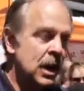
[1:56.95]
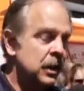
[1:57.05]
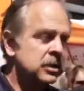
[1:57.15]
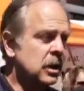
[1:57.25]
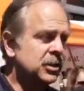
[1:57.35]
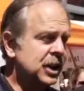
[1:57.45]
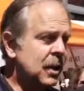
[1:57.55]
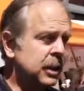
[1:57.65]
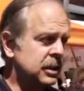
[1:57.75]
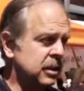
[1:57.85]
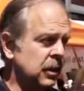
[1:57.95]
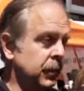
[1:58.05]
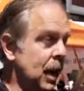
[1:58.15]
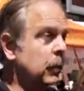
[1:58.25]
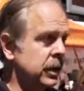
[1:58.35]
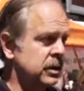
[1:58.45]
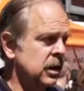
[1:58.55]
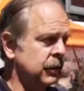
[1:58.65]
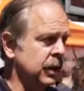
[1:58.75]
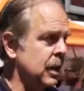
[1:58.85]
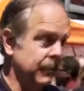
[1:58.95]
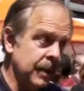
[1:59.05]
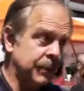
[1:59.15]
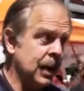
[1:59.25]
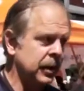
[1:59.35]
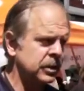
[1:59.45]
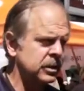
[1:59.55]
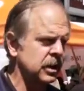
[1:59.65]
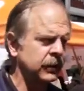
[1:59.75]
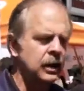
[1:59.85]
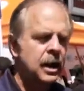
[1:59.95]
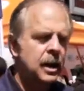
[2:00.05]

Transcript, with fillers: There's no shame in a silver. I won a silver, and I'm very proud of the silver.